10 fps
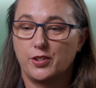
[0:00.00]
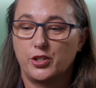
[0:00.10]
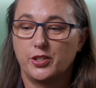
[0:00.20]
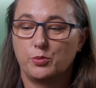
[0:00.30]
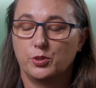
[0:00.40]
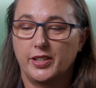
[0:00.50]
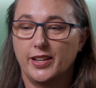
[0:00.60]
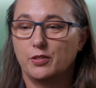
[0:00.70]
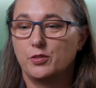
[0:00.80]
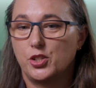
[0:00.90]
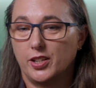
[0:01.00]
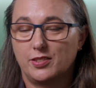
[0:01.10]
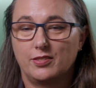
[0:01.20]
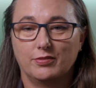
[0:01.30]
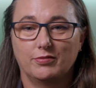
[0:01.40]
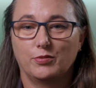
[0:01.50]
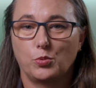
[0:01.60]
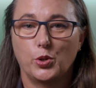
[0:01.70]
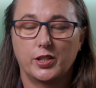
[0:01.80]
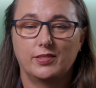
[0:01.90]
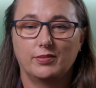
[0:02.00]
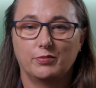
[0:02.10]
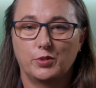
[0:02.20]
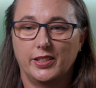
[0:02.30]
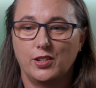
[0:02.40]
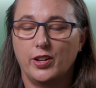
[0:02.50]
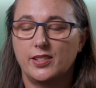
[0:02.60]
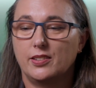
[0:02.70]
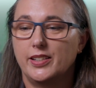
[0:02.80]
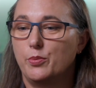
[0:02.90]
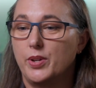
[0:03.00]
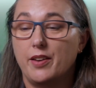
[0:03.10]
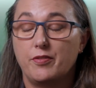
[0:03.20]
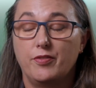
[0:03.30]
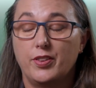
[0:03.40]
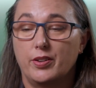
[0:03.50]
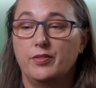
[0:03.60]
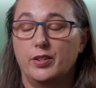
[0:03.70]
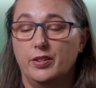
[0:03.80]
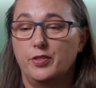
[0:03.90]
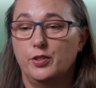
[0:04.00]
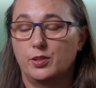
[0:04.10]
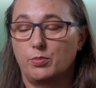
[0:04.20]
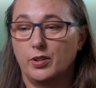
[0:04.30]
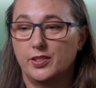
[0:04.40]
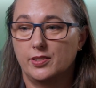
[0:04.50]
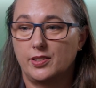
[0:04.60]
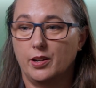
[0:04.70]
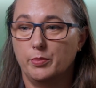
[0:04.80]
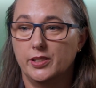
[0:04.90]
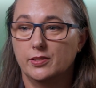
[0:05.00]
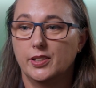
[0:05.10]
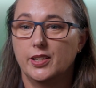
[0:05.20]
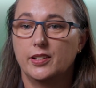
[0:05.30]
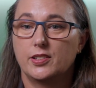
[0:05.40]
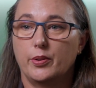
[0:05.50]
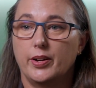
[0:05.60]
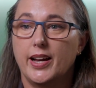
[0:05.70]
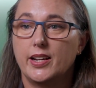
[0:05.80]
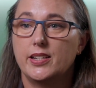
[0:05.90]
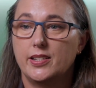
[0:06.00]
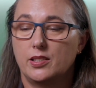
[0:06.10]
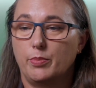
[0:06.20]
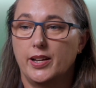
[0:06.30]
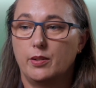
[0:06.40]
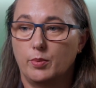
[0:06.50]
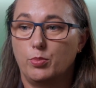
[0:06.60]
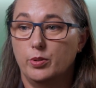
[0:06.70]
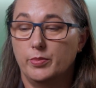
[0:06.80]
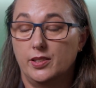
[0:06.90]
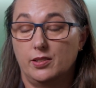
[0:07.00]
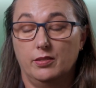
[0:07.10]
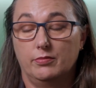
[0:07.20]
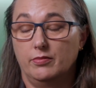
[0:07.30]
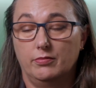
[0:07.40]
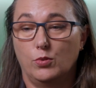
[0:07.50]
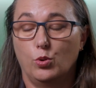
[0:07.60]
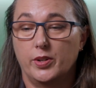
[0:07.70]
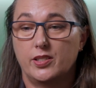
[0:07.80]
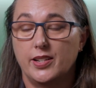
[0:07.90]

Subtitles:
schedule now just works really nicely. We have very, very few surprises come in. So our unanticipated appointments are almost